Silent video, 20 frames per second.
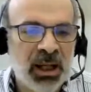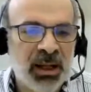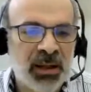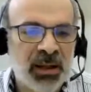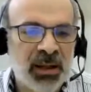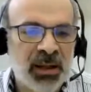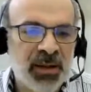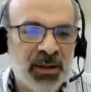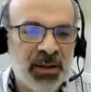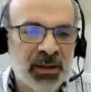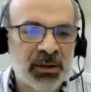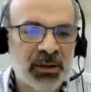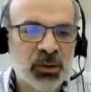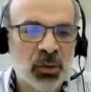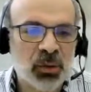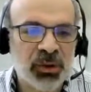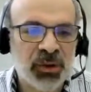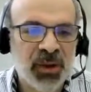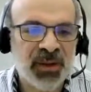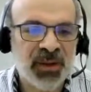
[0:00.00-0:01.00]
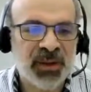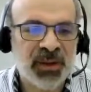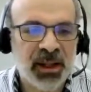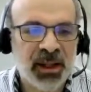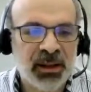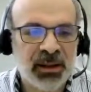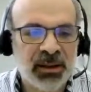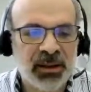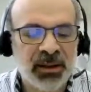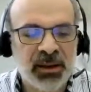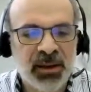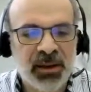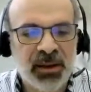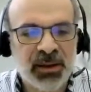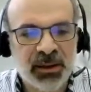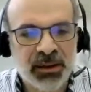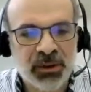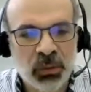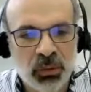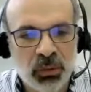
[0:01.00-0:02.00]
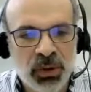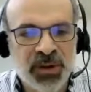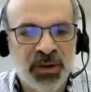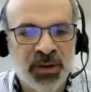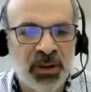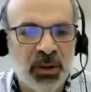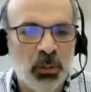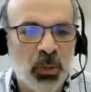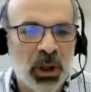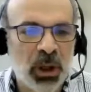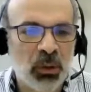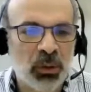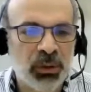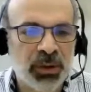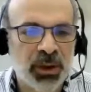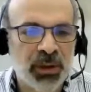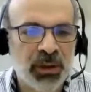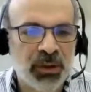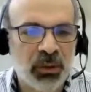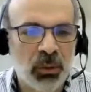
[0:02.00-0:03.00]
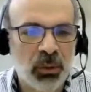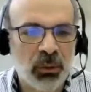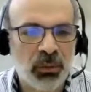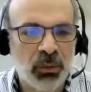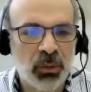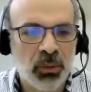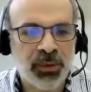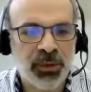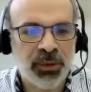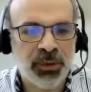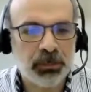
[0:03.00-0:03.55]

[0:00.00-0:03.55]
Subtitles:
easier to understand, easier to reason about, and so forth.